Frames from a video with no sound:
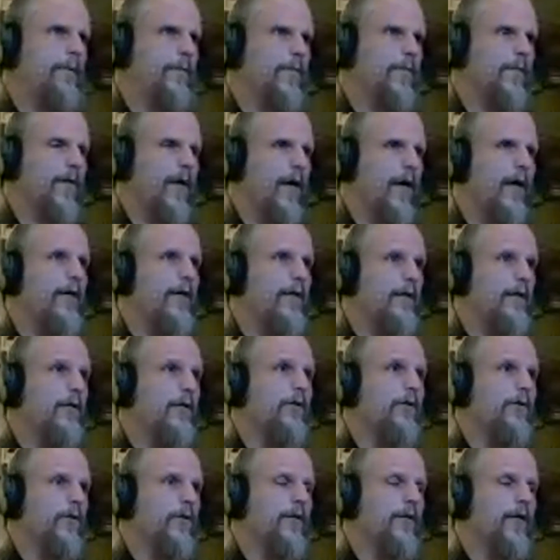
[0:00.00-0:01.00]
But
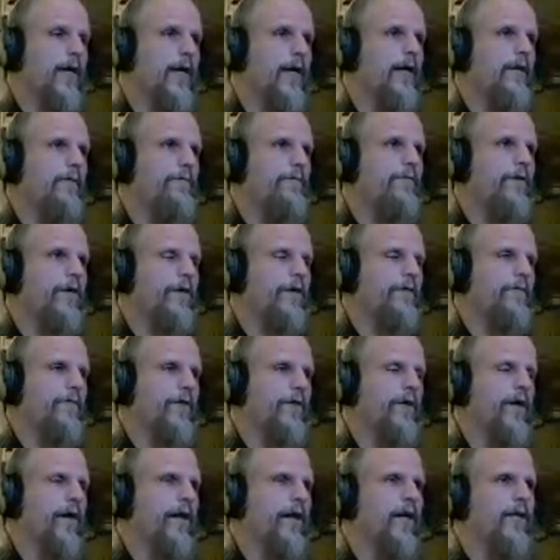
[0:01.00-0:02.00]
I literally had a
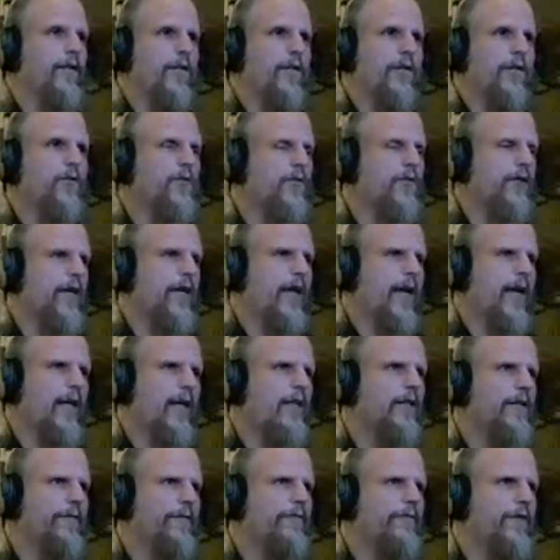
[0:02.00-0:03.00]
funny feel. I
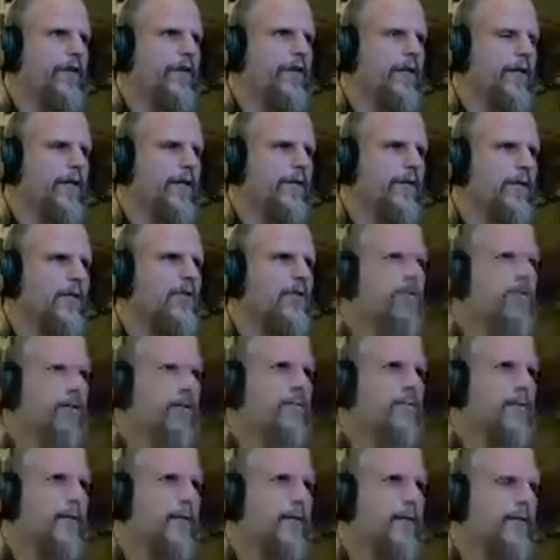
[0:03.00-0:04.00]
literally had the
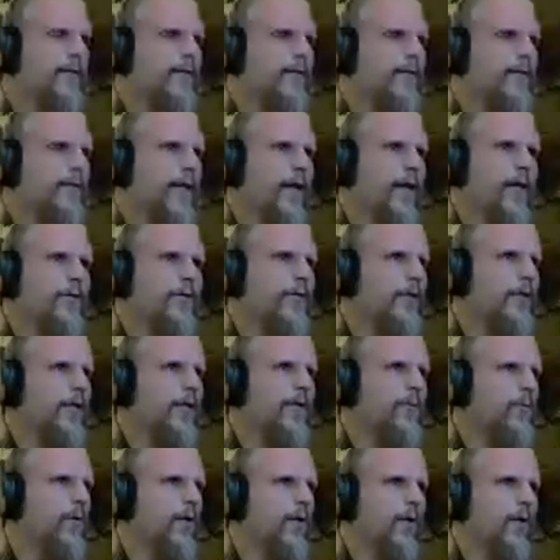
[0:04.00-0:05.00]
feeling that something
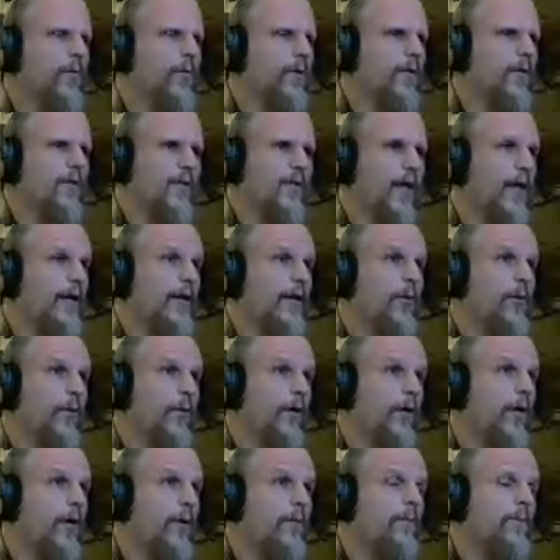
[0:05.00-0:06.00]
out there, what it
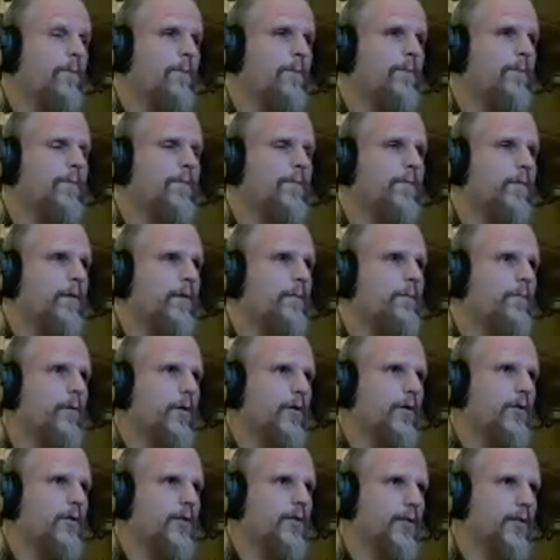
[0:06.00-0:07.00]
was, I don't know,
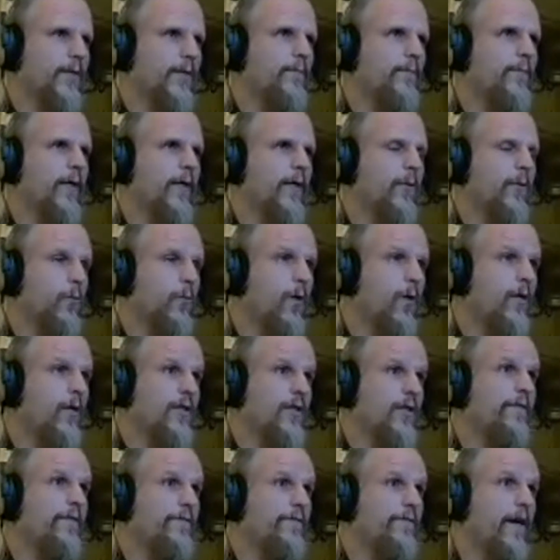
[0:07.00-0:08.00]
but
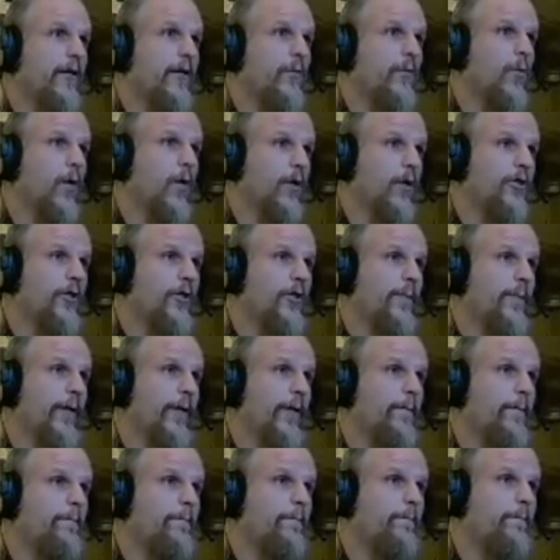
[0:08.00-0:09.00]
something was in
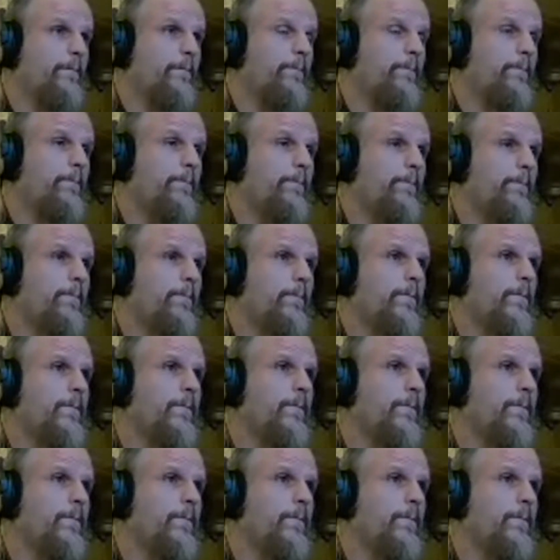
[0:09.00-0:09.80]
fact watching me.